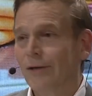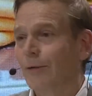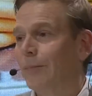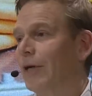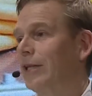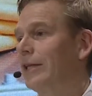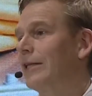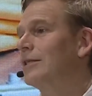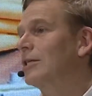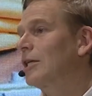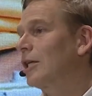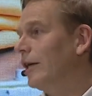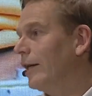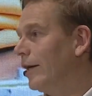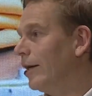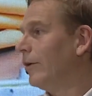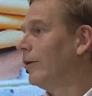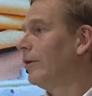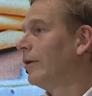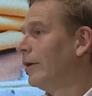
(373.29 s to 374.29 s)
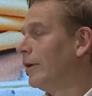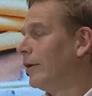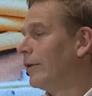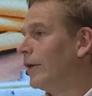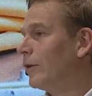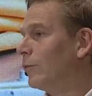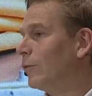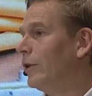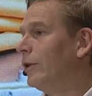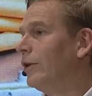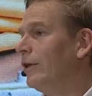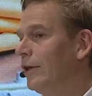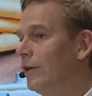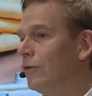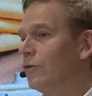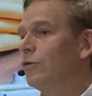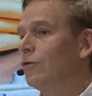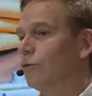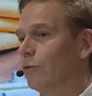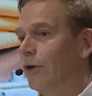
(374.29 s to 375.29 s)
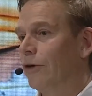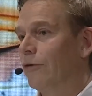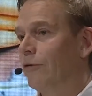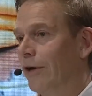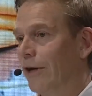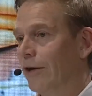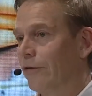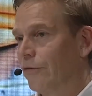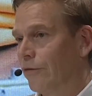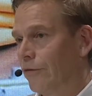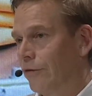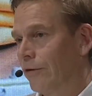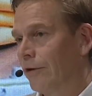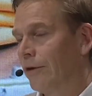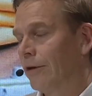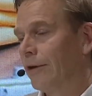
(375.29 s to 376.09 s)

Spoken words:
But it's clear that we need to address